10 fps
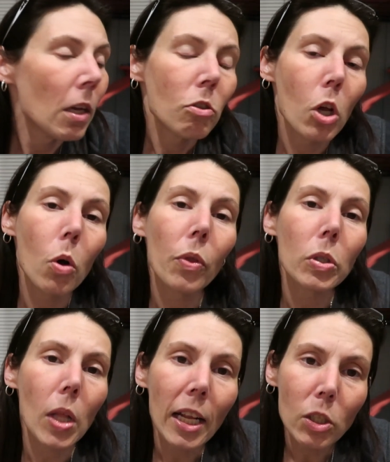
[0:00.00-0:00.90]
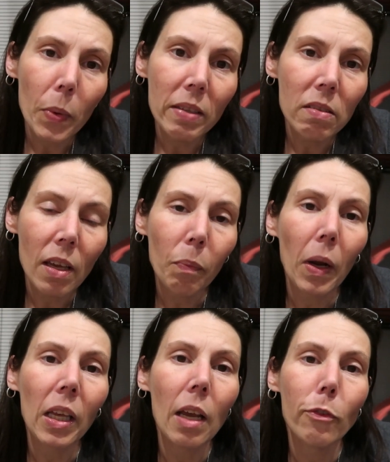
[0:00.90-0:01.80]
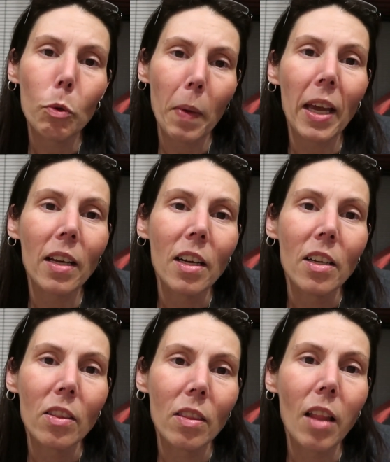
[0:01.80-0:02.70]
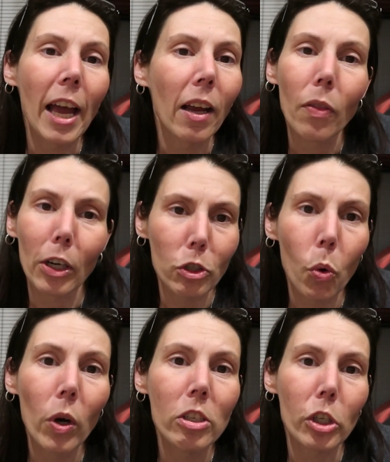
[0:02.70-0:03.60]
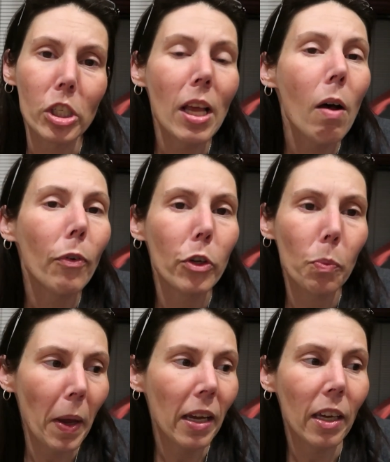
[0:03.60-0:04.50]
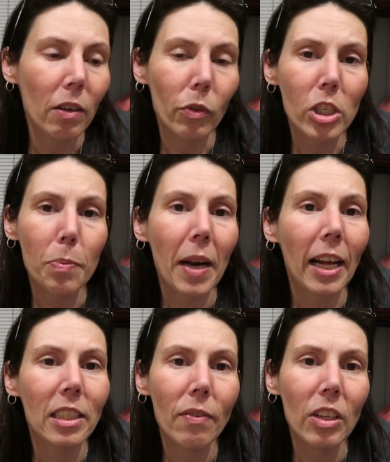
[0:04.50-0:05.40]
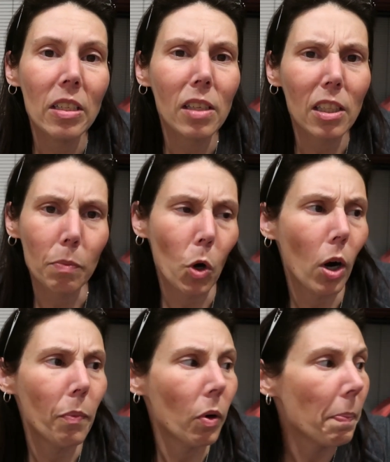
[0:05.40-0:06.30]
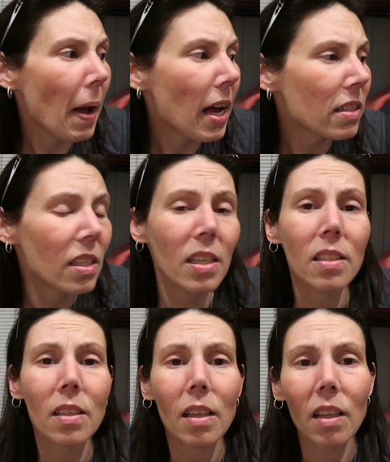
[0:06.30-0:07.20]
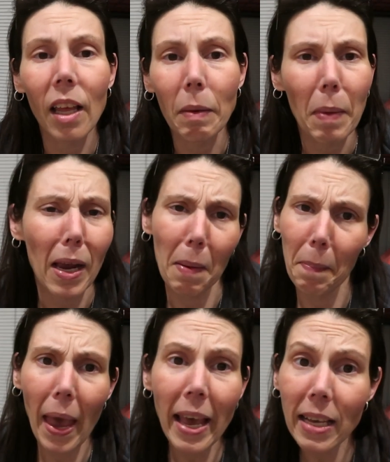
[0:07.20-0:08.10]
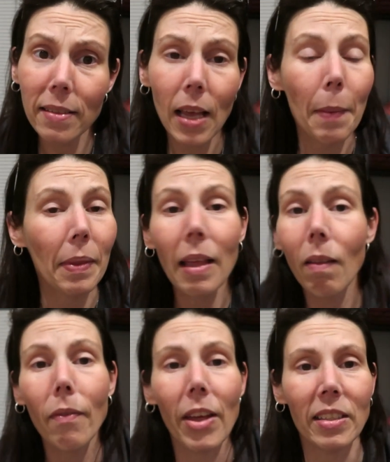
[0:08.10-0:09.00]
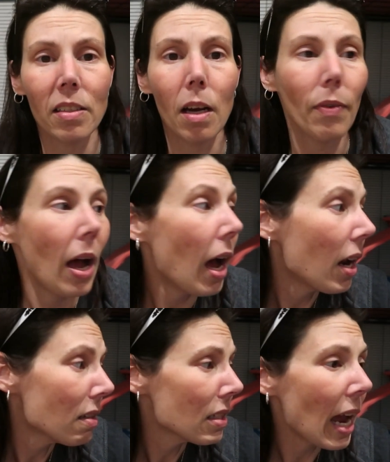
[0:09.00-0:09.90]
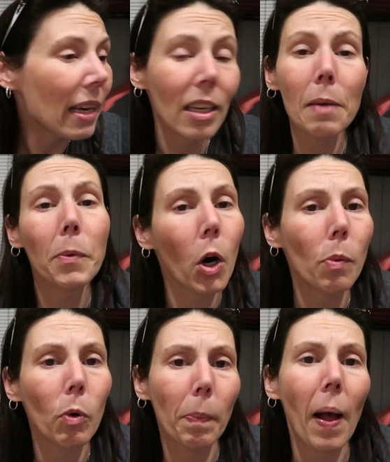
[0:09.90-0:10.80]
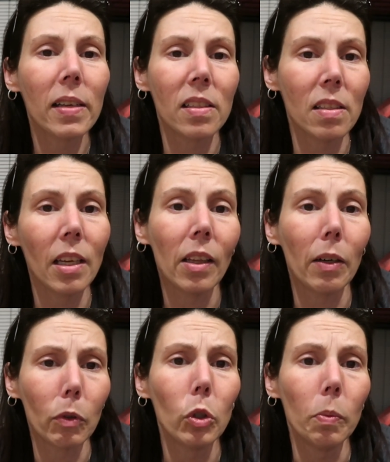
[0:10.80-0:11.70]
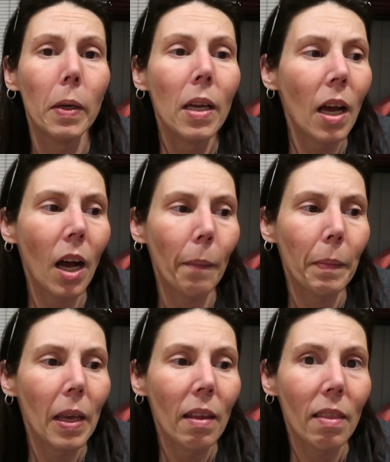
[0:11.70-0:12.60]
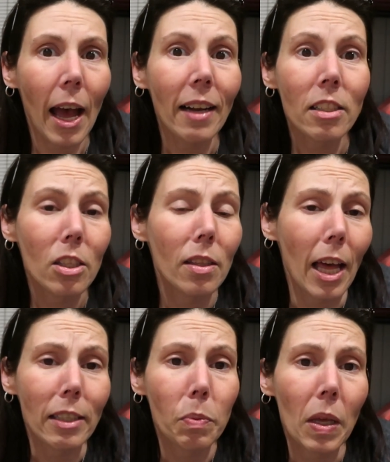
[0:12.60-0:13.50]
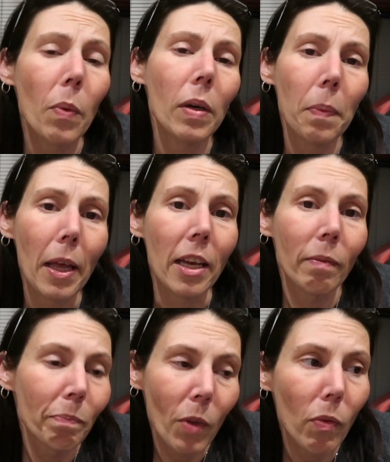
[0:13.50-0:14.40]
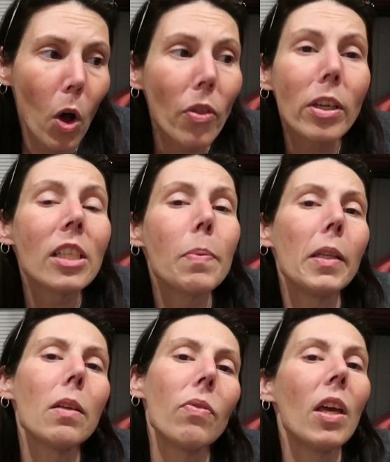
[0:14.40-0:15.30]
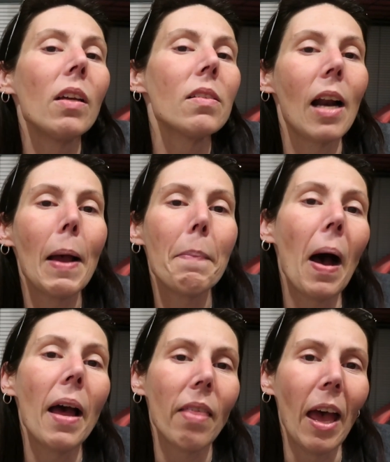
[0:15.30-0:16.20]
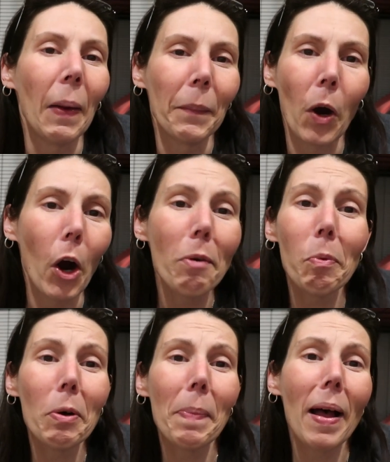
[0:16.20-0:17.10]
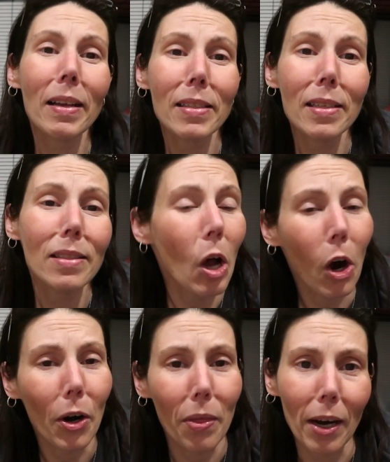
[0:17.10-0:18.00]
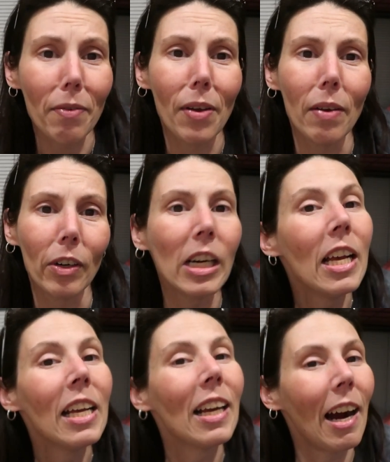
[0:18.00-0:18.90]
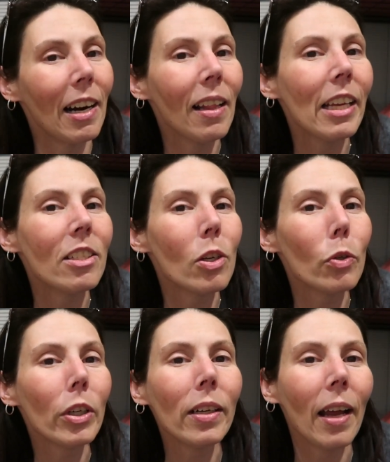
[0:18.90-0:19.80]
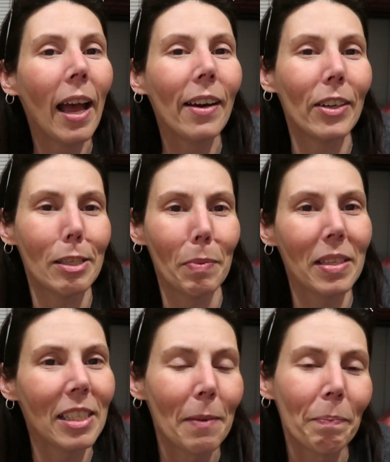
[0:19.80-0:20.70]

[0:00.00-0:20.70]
So there's lots of ways to save money if you make like their toys yourself, or you make enrichment activities. Get some cardboard boxes, like make a maze. I mean, they love that stuff. Honestly, I keep cardboard boxes in their room. That's what they want to play in. Of all the expensive things that I buy them, cardboard boxes are their favorite. Kind of like children at Christmas.